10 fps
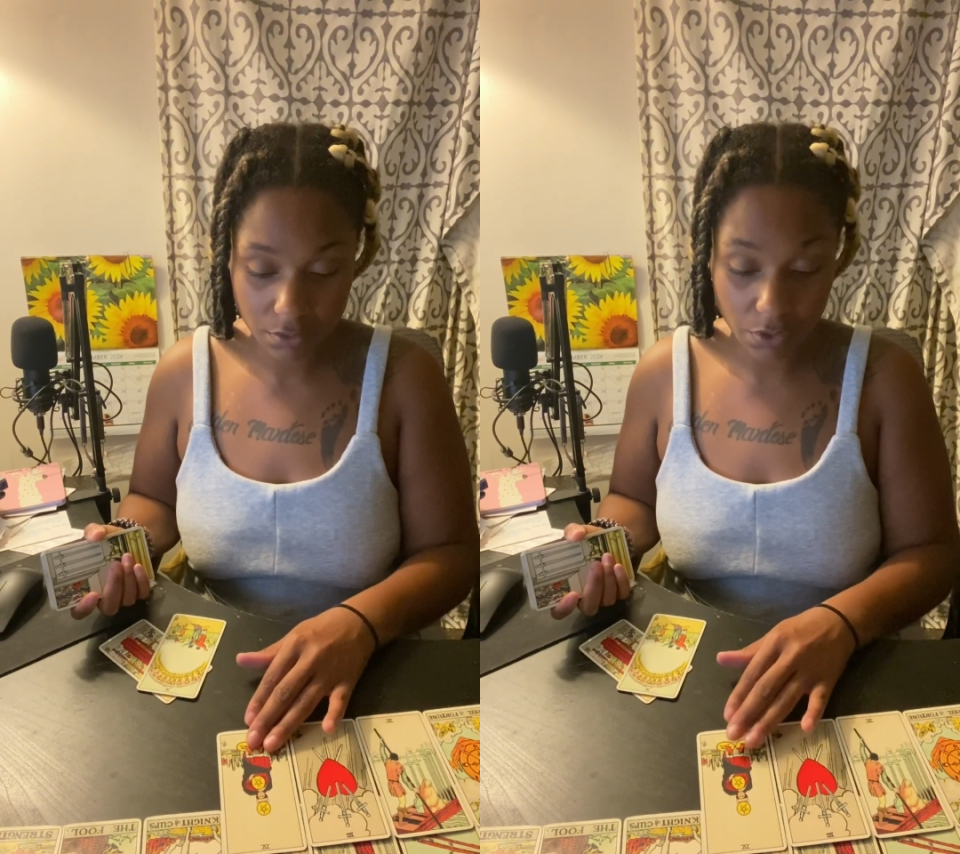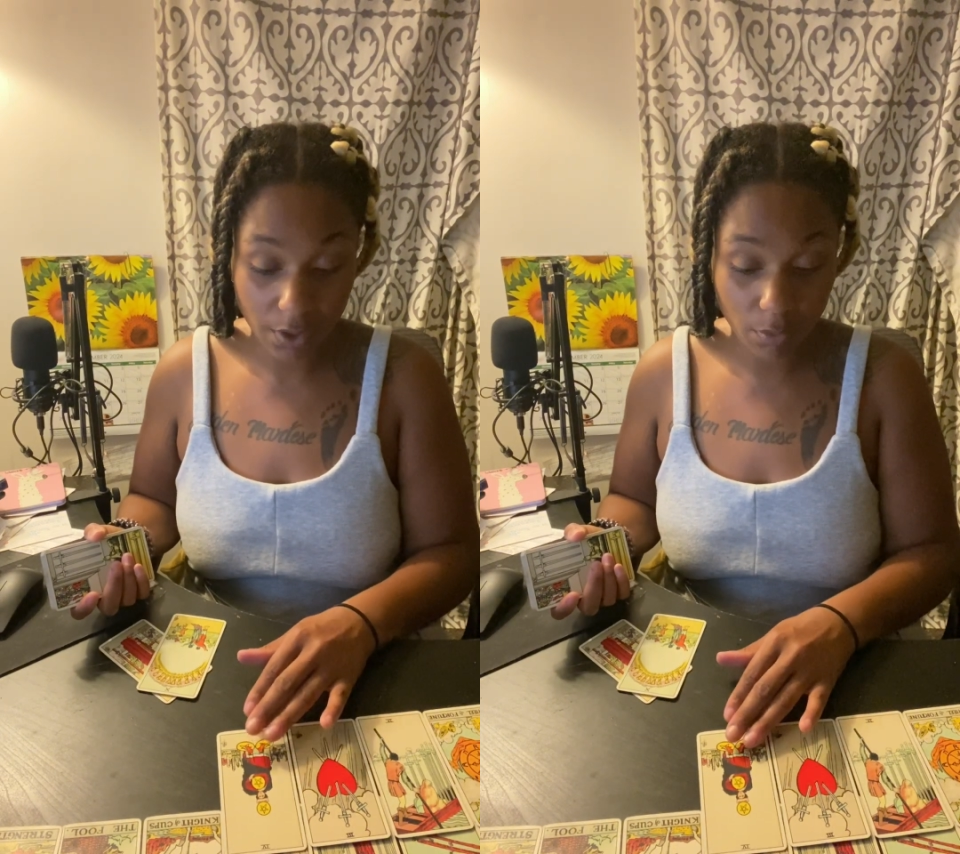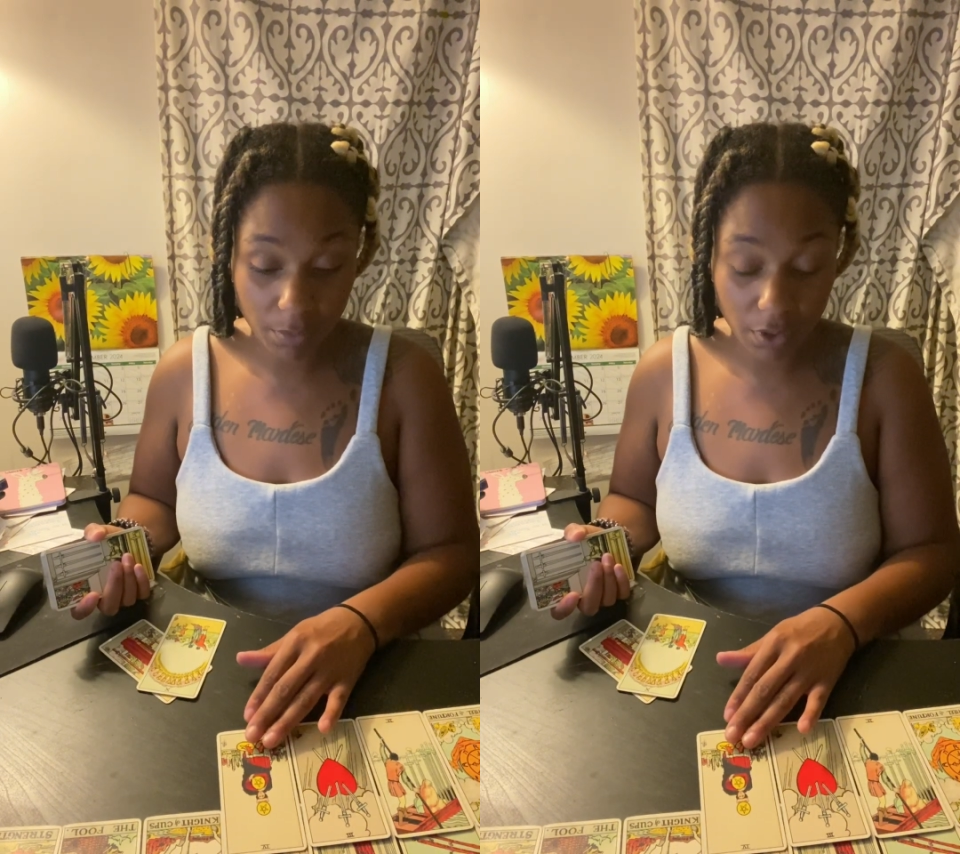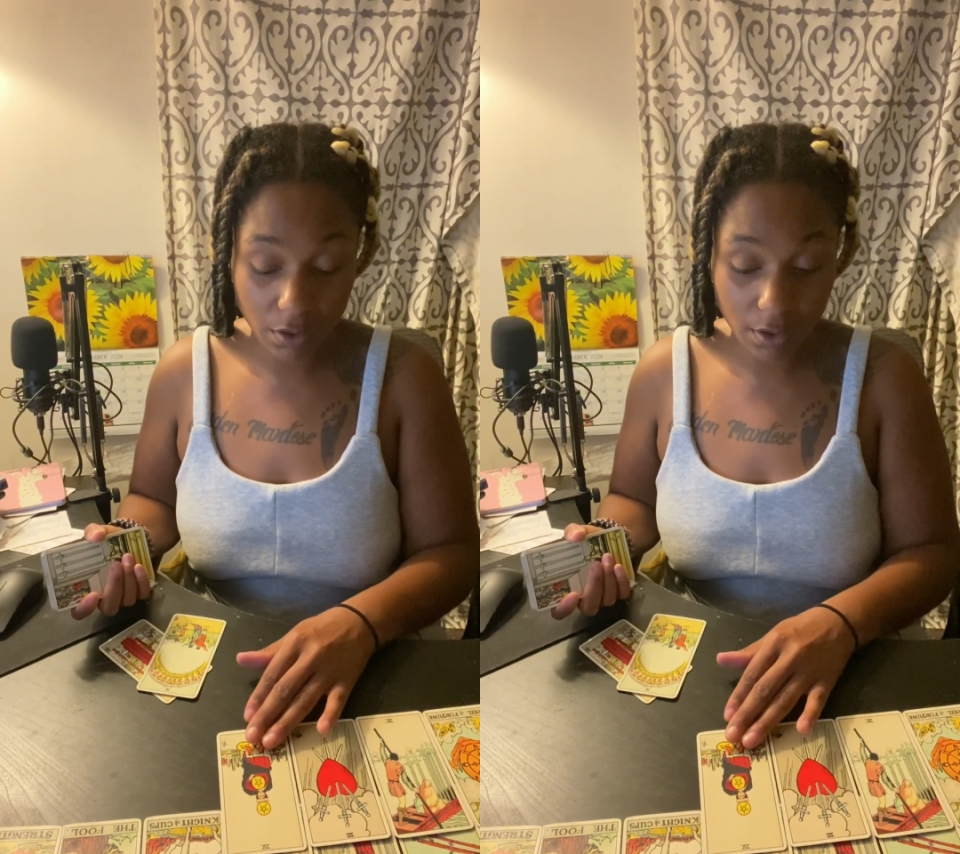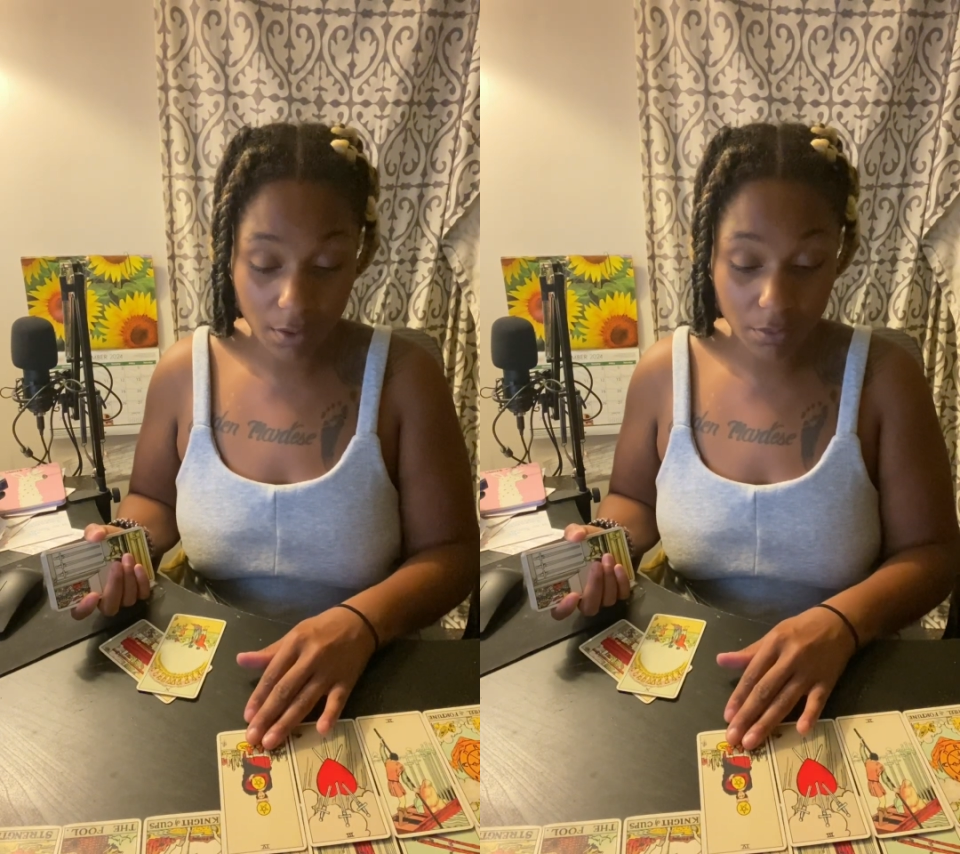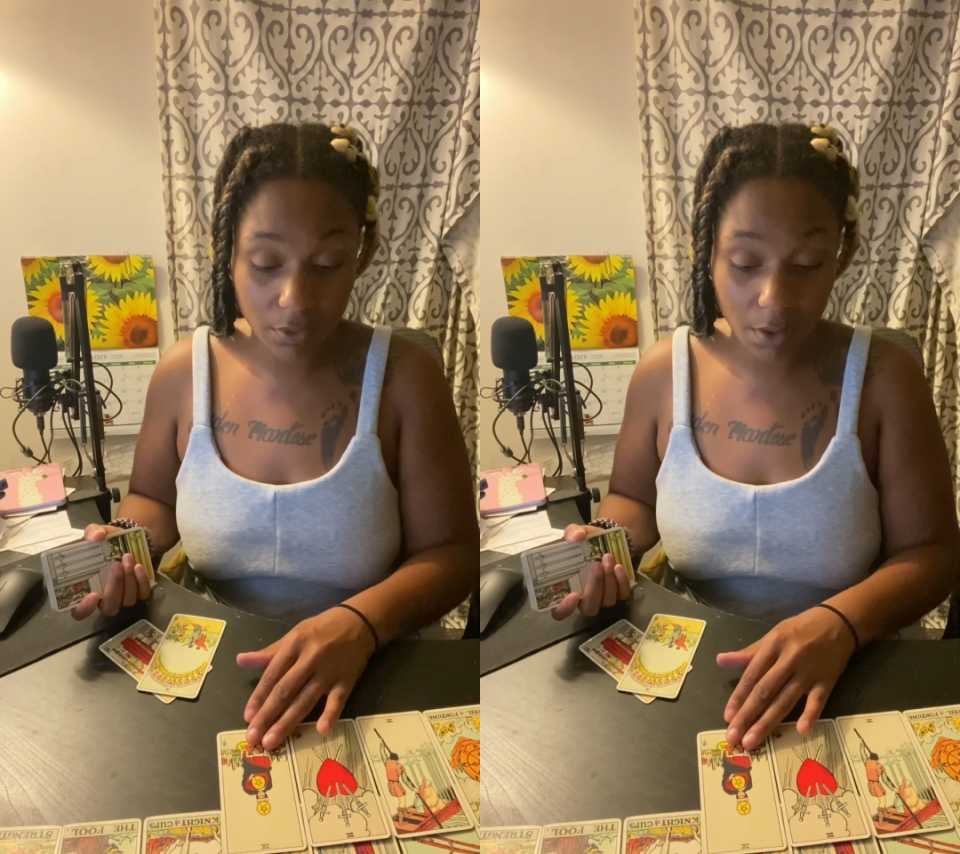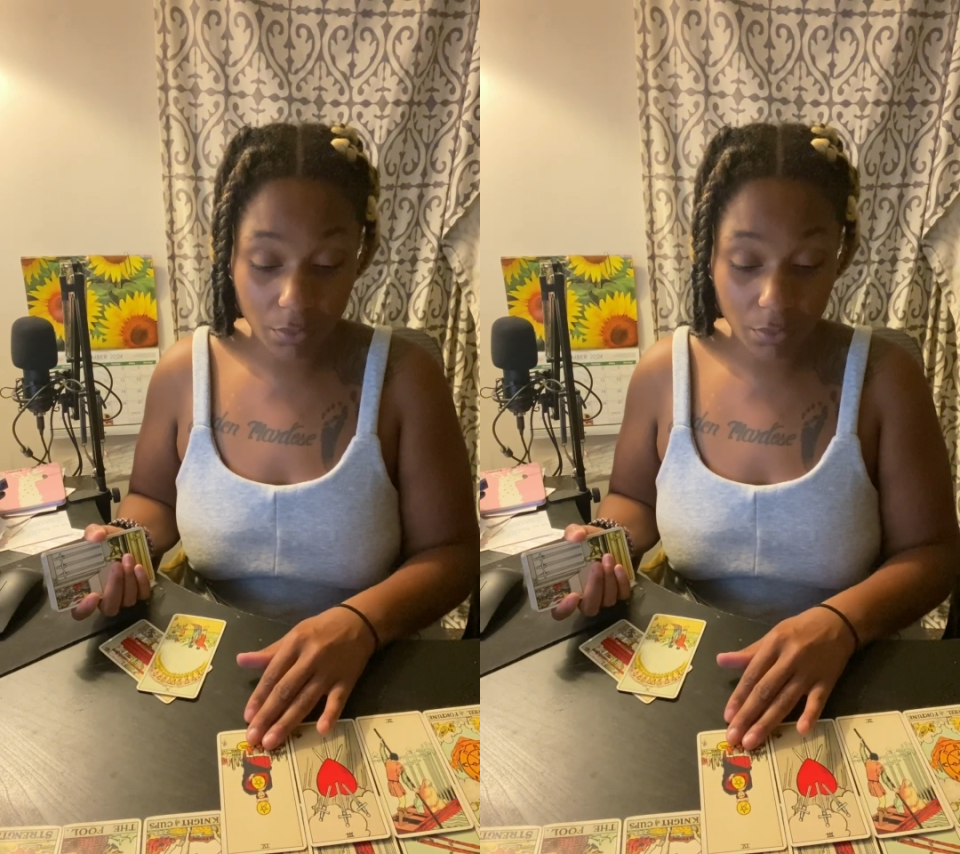So they were being they were they